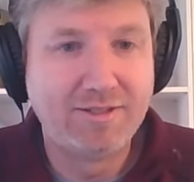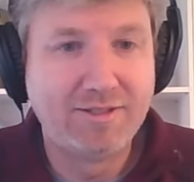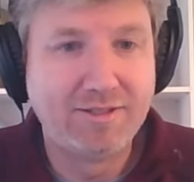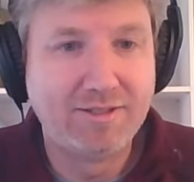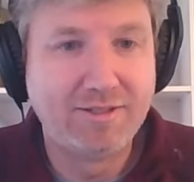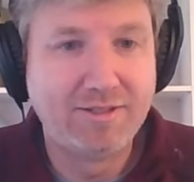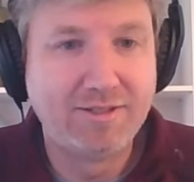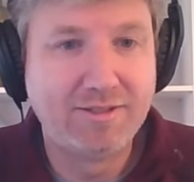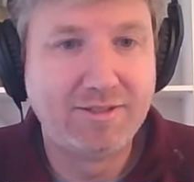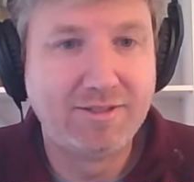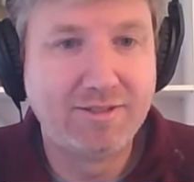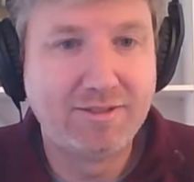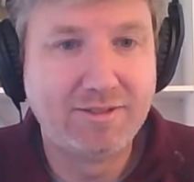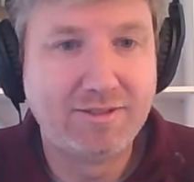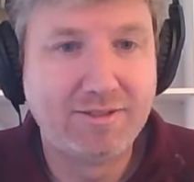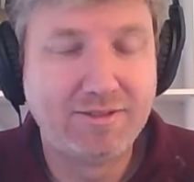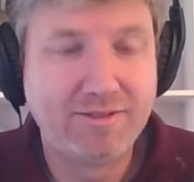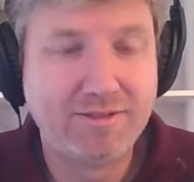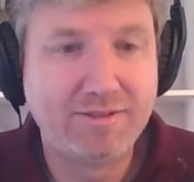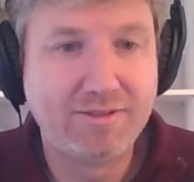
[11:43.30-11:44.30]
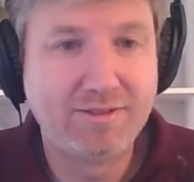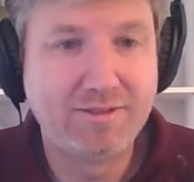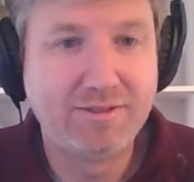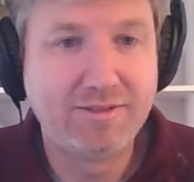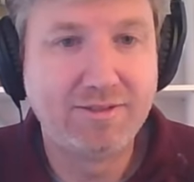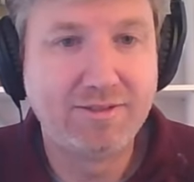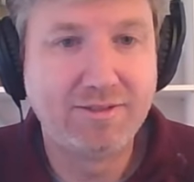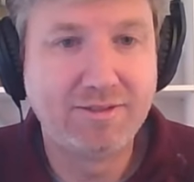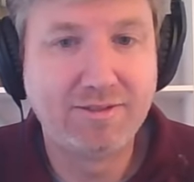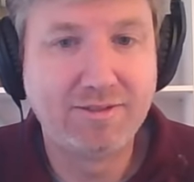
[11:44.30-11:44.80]

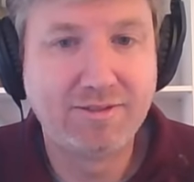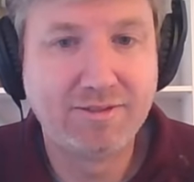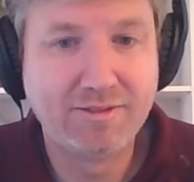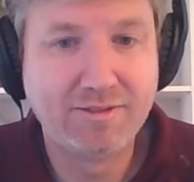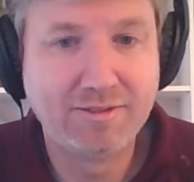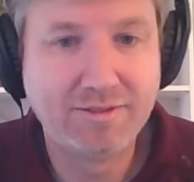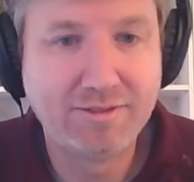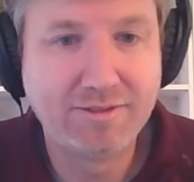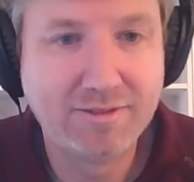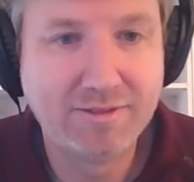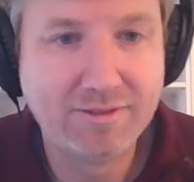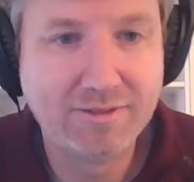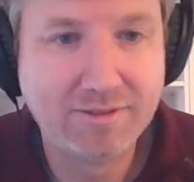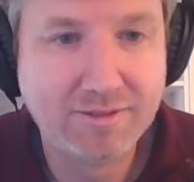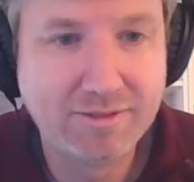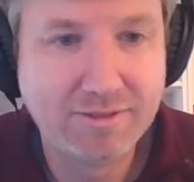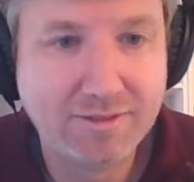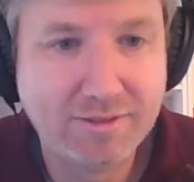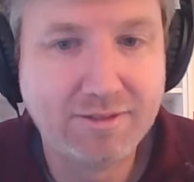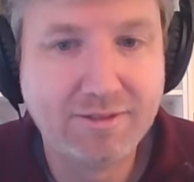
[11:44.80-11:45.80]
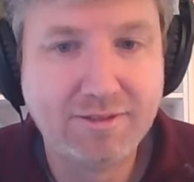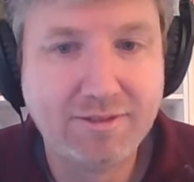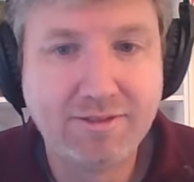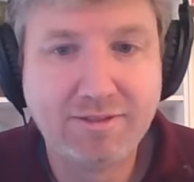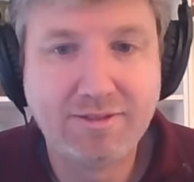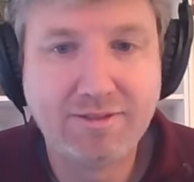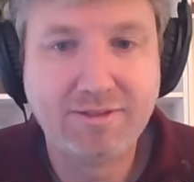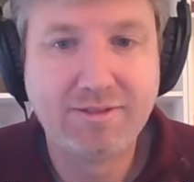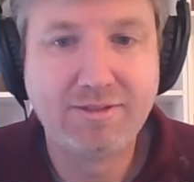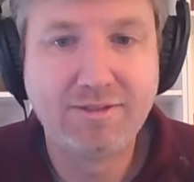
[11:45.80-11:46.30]

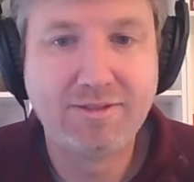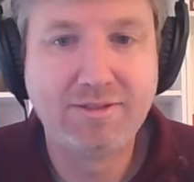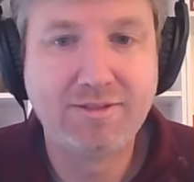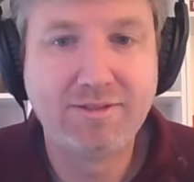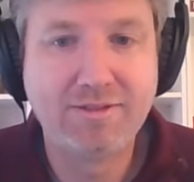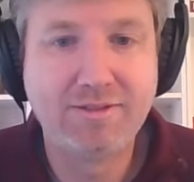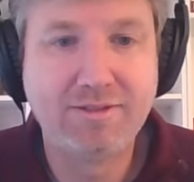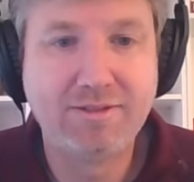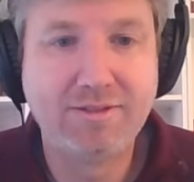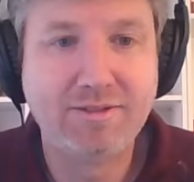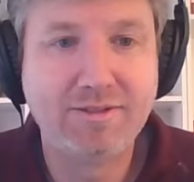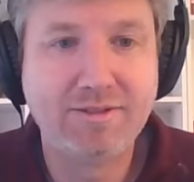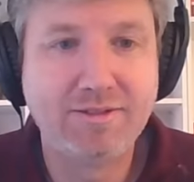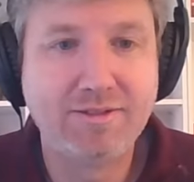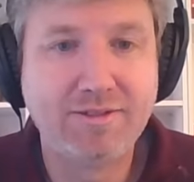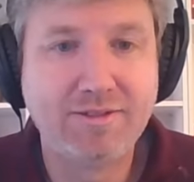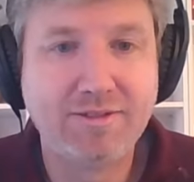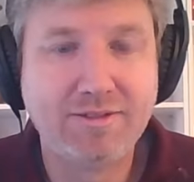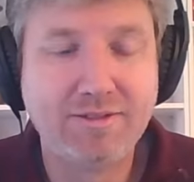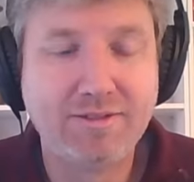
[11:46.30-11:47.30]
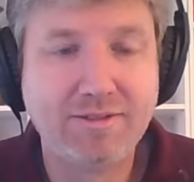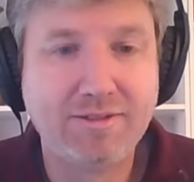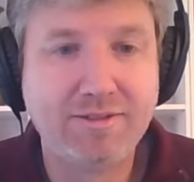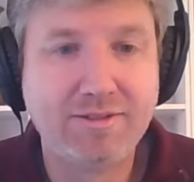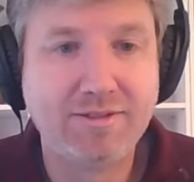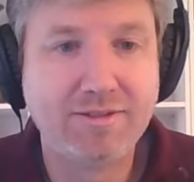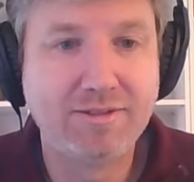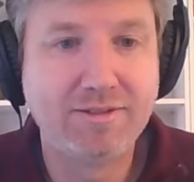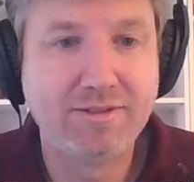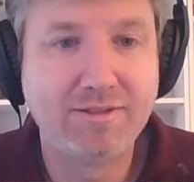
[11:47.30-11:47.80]

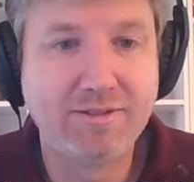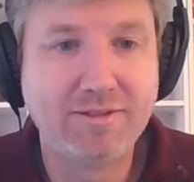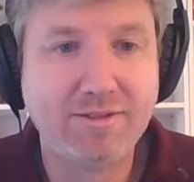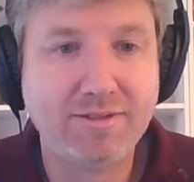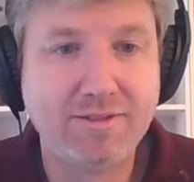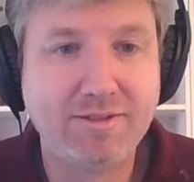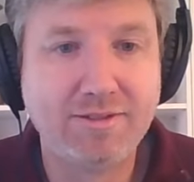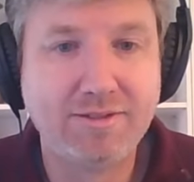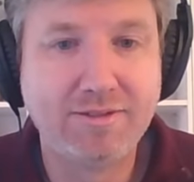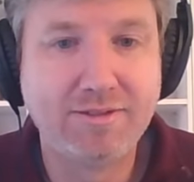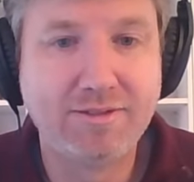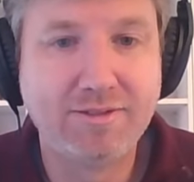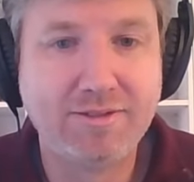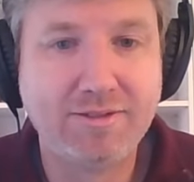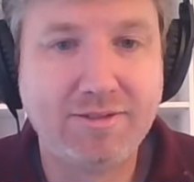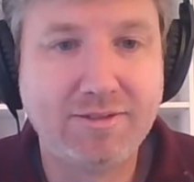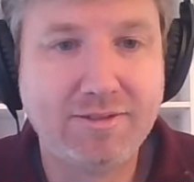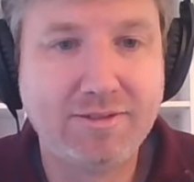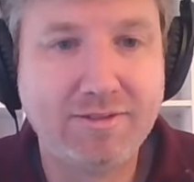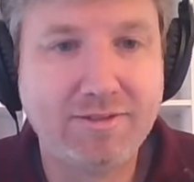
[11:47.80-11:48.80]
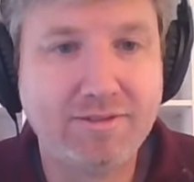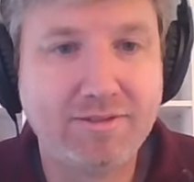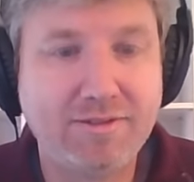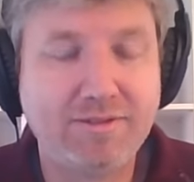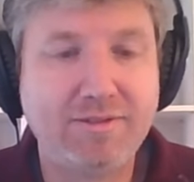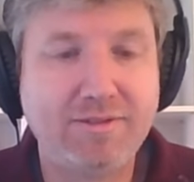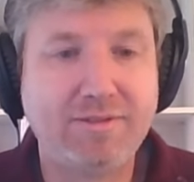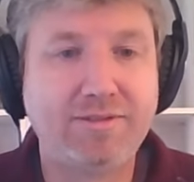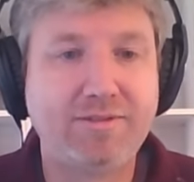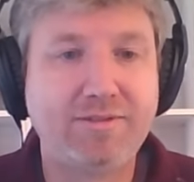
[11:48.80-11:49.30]

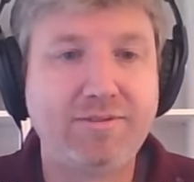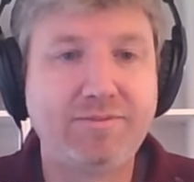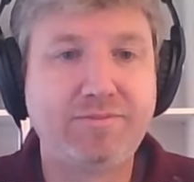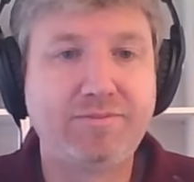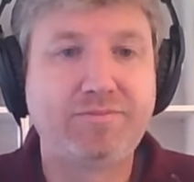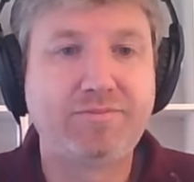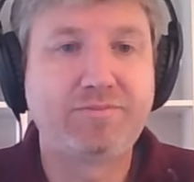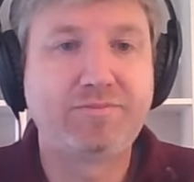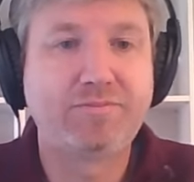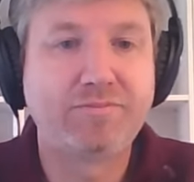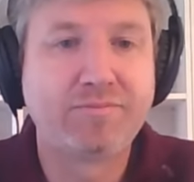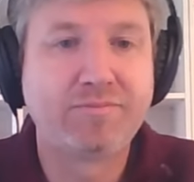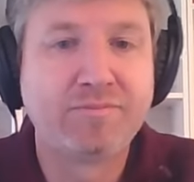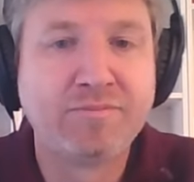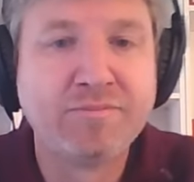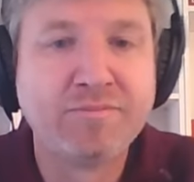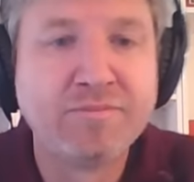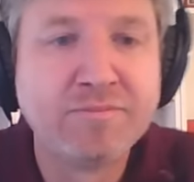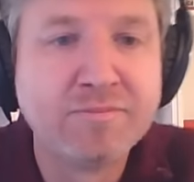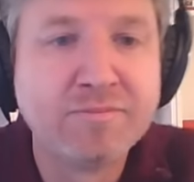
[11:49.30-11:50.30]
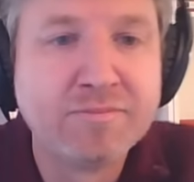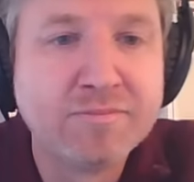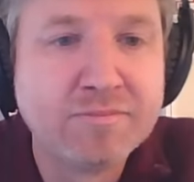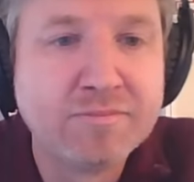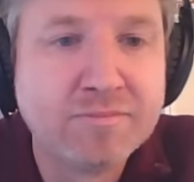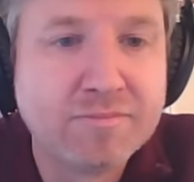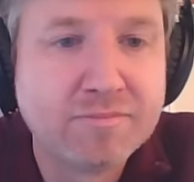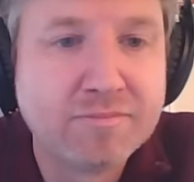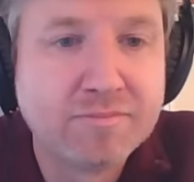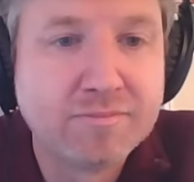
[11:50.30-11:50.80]

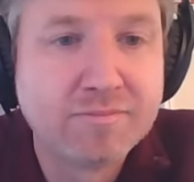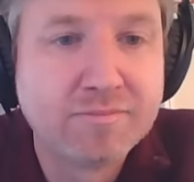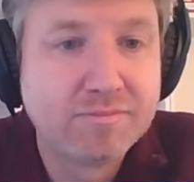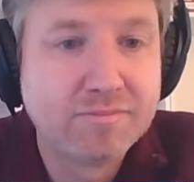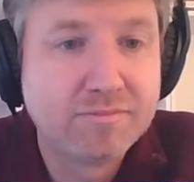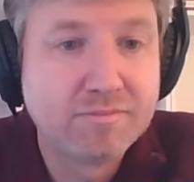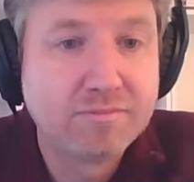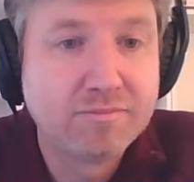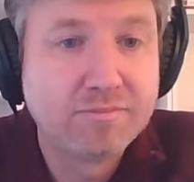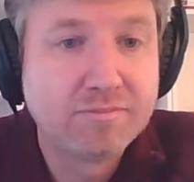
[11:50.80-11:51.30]
[no speech]